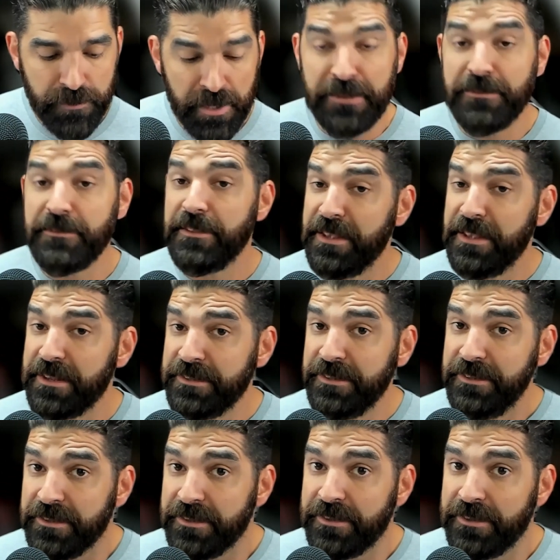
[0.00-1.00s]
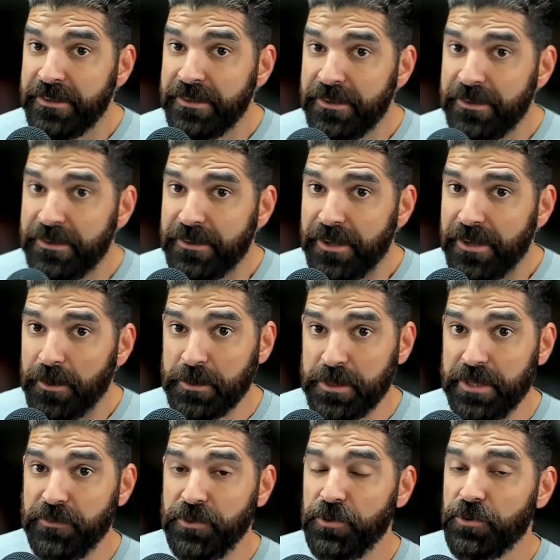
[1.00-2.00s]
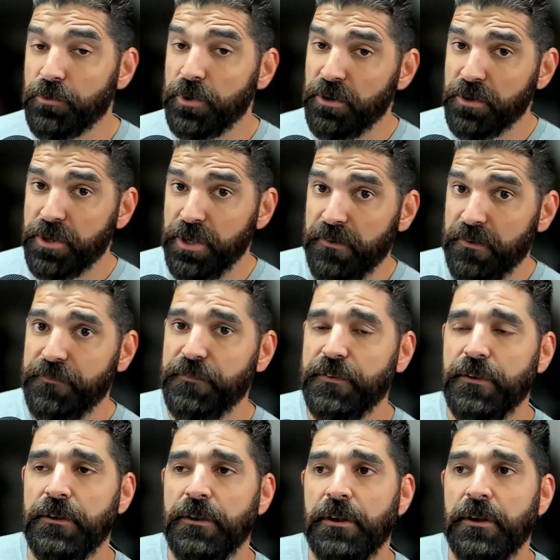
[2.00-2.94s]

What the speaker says: And then I'm giving you the real gift.